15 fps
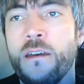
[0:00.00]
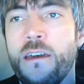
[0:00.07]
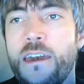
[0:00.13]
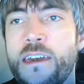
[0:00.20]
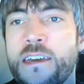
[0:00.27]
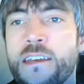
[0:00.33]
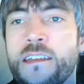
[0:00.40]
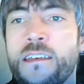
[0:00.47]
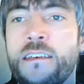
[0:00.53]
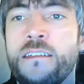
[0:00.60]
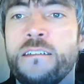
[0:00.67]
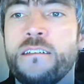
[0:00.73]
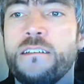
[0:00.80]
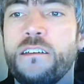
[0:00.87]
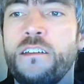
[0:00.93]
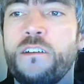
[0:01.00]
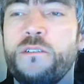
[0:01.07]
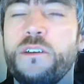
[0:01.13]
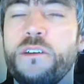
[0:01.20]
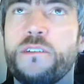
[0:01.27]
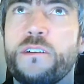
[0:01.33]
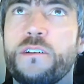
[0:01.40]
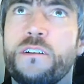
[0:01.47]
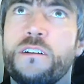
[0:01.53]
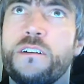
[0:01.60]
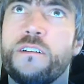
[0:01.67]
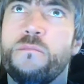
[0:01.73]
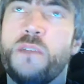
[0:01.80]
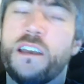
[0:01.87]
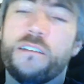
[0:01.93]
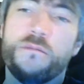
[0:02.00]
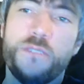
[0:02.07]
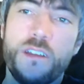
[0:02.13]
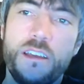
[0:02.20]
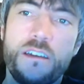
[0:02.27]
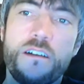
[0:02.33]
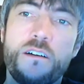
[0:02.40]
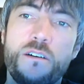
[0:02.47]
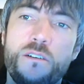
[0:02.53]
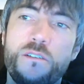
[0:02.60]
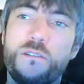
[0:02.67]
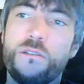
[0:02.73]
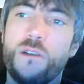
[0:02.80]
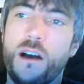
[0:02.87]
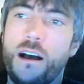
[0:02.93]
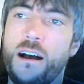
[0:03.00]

and either make a video